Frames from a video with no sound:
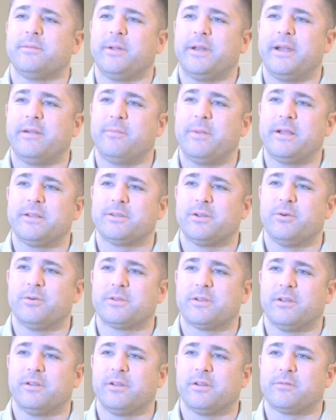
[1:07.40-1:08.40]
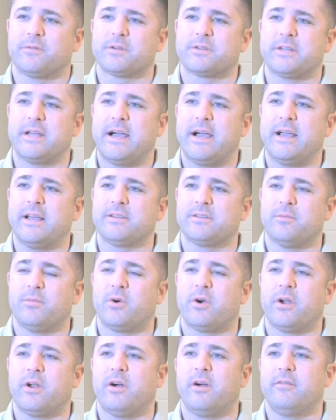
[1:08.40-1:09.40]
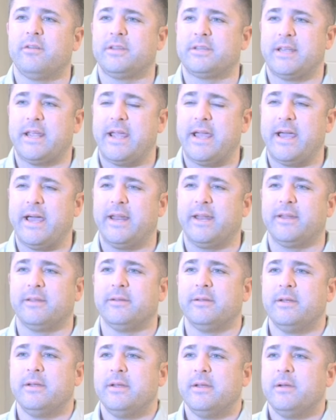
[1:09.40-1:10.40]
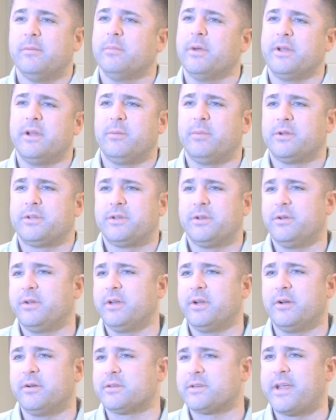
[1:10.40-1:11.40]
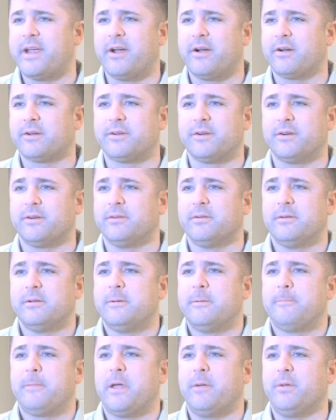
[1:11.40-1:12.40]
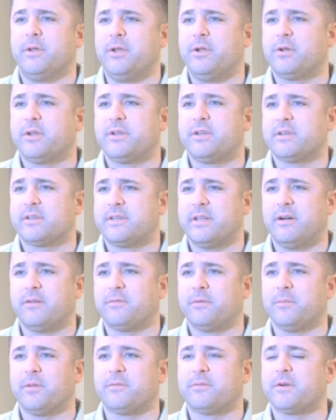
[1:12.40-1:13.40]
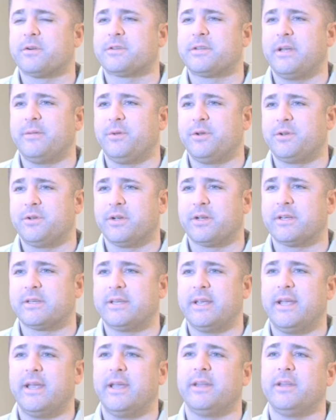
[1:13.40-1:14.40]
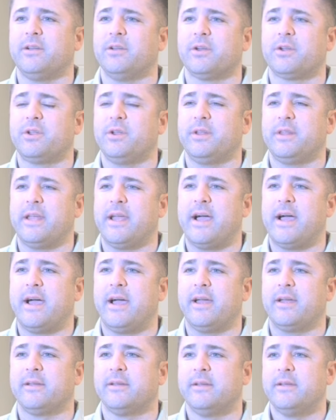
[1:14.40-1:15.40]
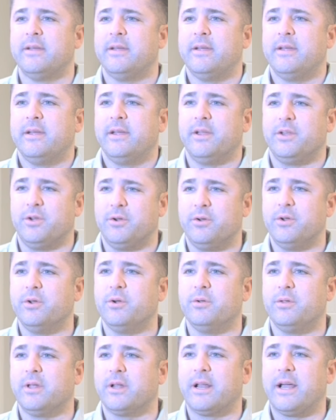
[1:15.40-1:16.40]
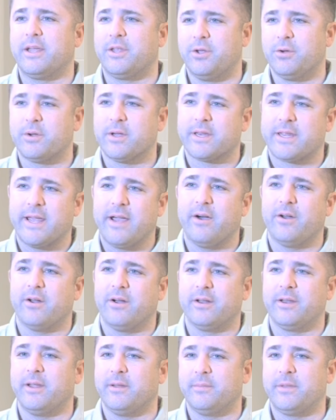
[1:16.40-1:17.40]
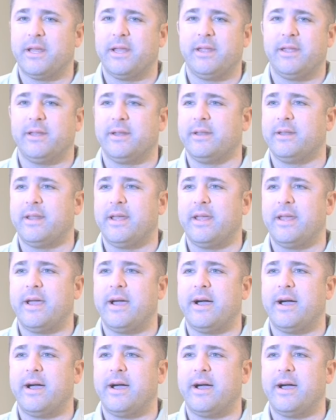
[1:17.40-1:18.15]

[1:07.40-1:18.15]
mean, everybody's always going to look for size. Omari obviously had it. But number two, you know, is character. I mean, you could just tell from the first time you shook his hand, he looked you in the eye, and you knew that, like, you could count on him day in and day